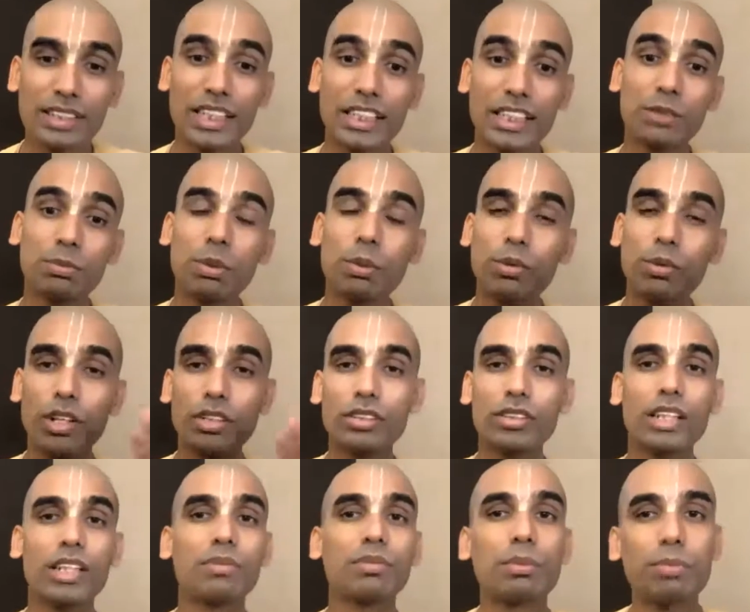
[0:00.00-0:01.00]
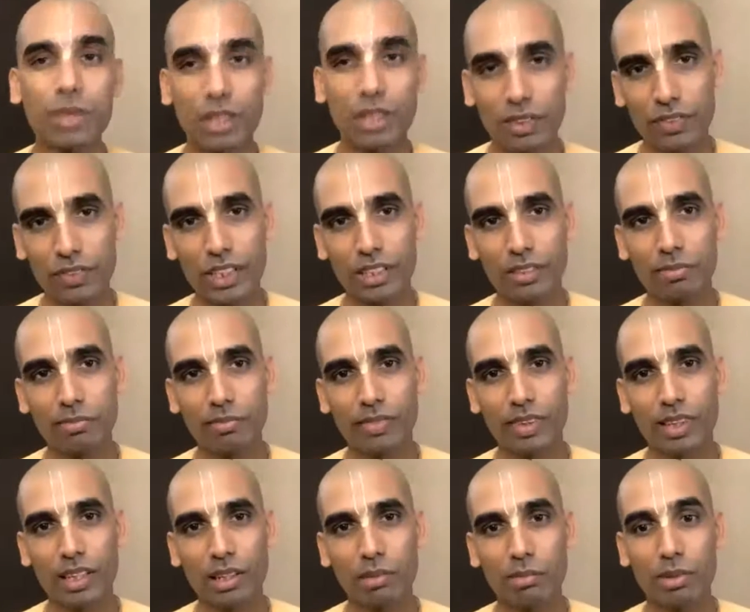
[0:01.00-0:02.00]
Such people also can be purified,
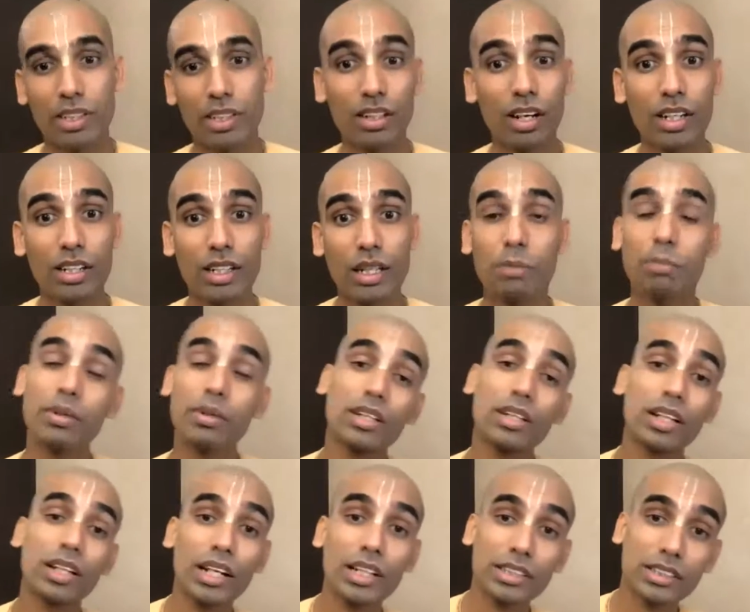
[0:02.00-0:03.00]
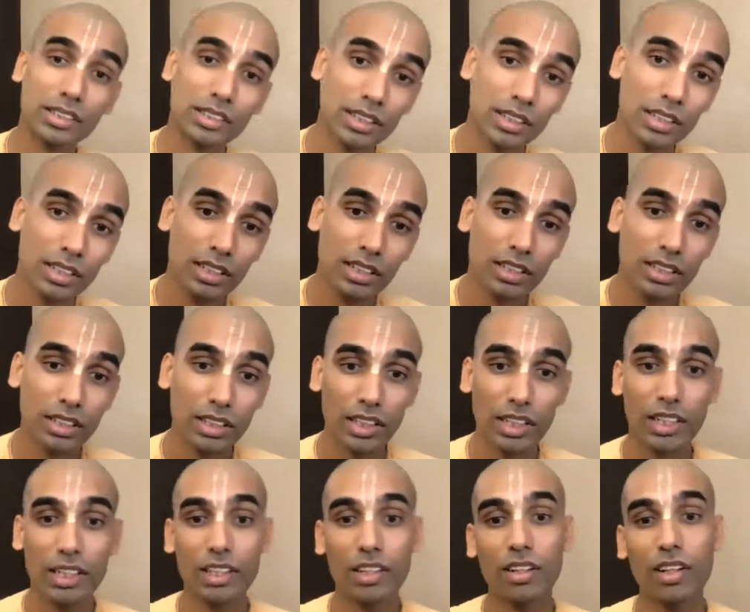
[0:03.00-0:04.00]
but not hypocrites
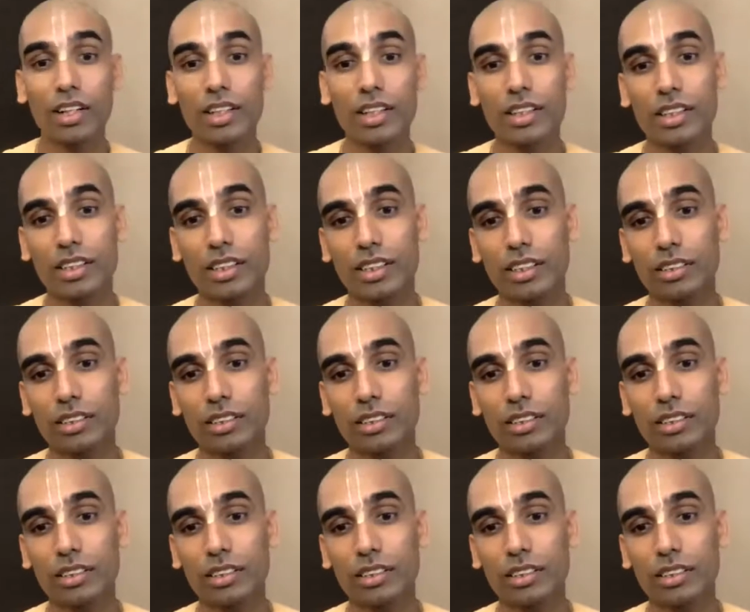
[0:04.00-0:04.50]
and not